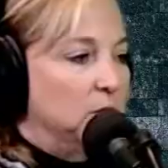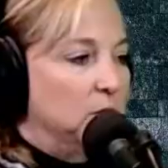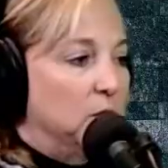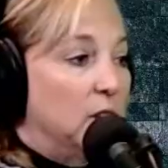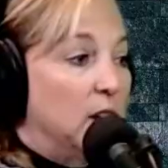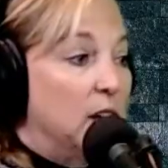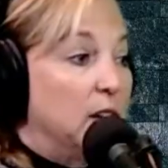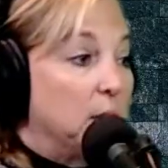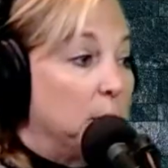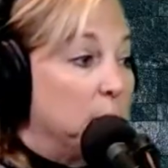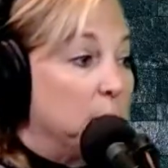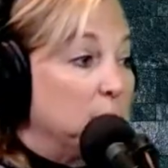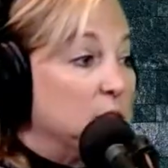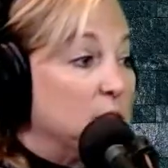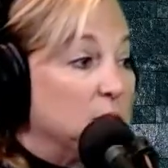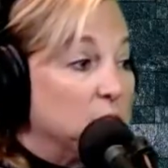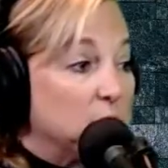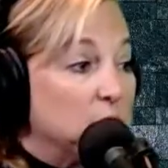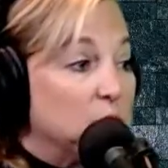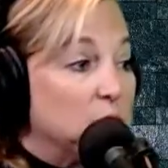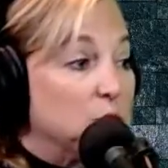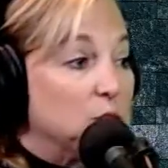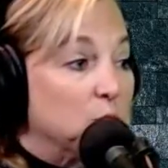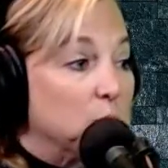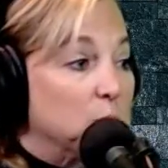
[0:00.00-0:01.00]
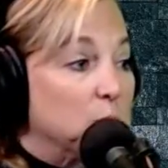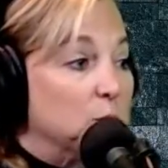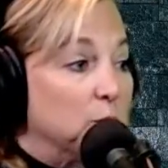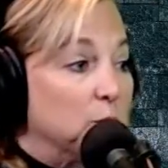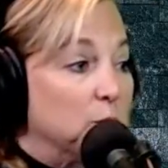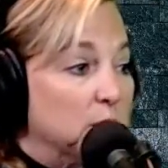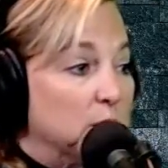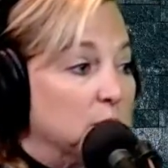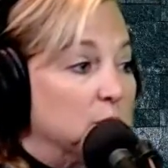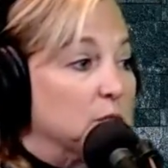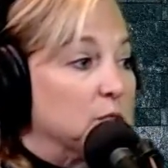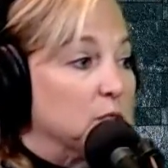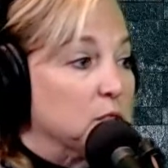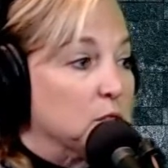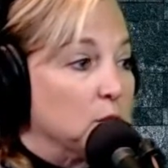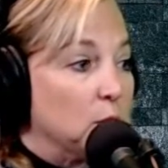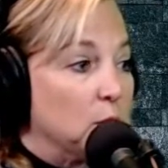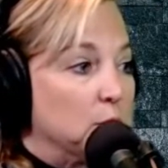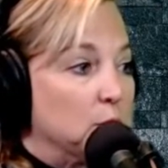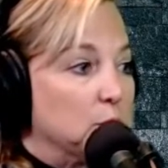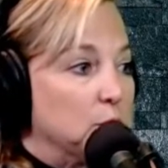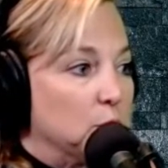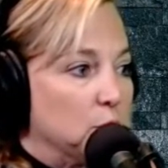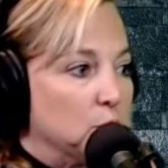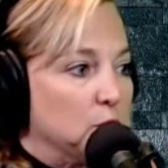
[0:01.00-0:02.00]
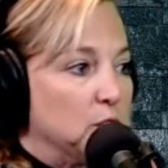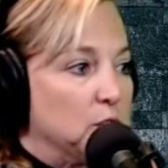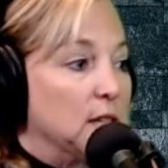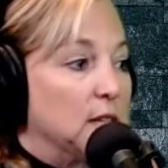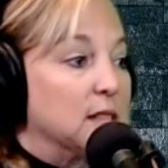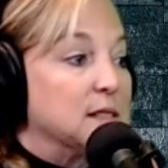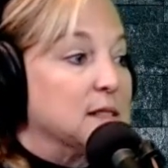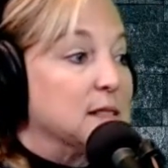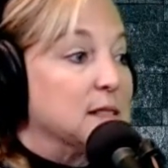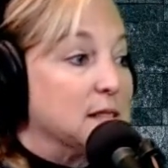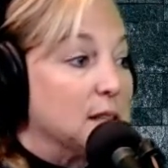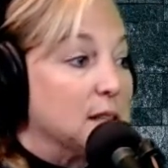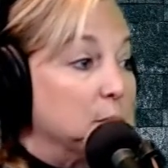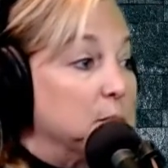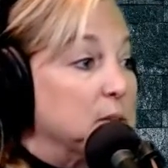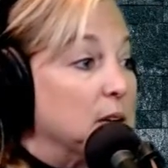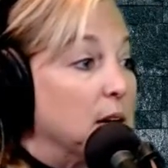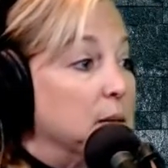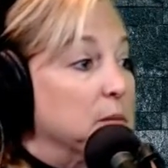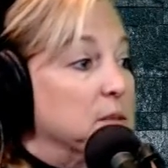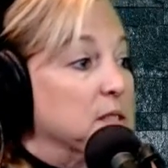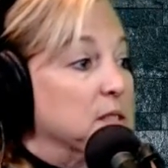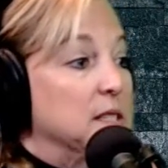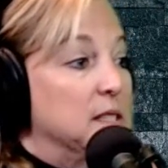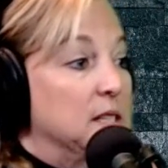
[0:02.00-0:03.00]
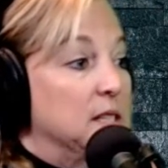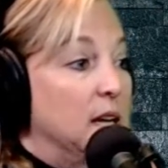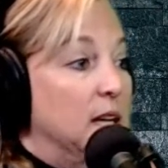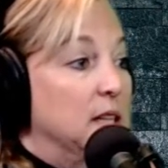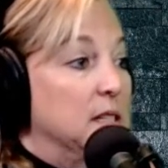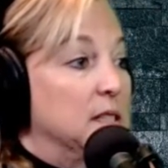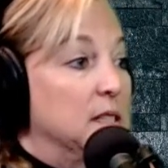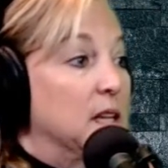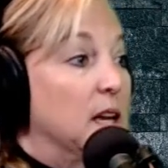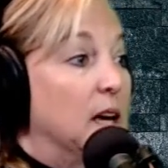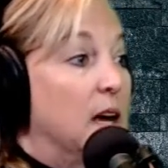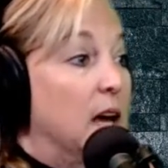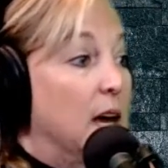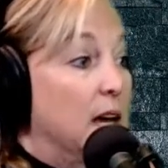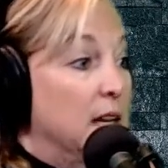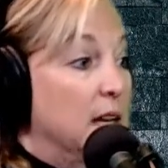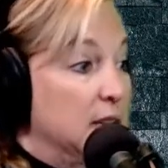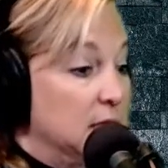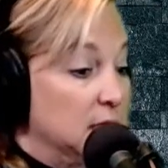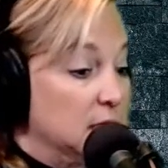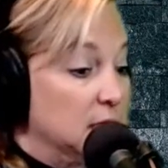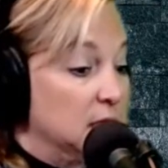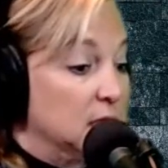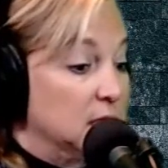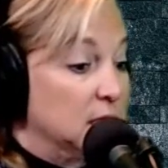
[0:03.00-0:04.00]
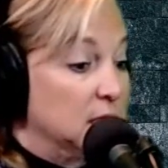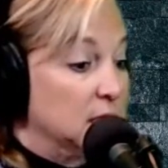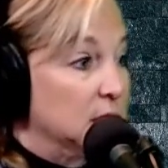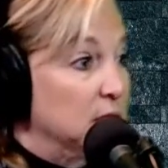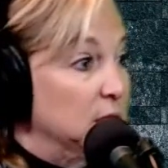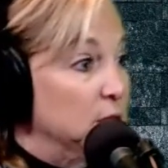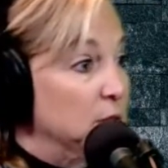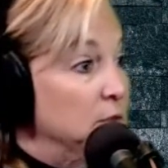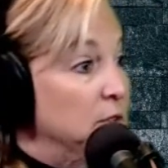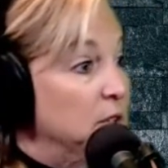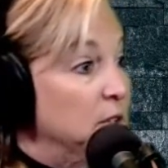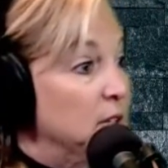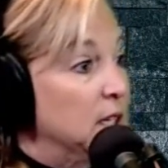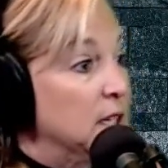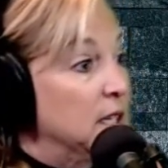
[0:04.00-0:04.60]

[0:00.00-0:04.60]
life, I mean, you have to do some real soul searching. Sometimes it takes an intensive